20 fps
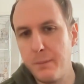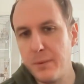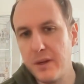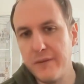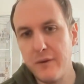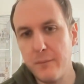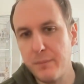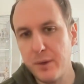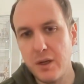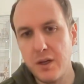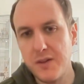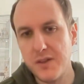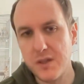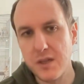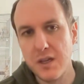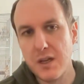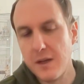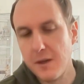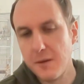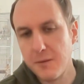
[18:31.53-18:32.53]
If a bird's
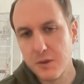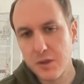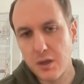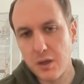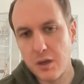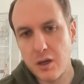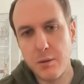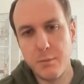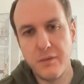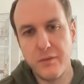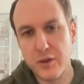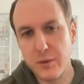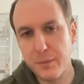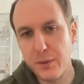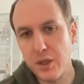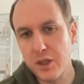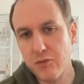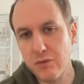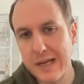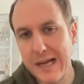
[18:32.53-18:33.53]
calm, if the
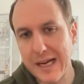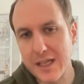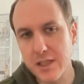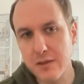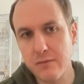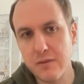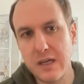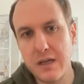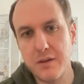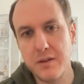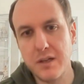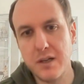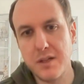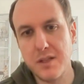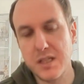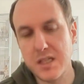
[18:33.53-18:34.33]
bird's relaxed around us,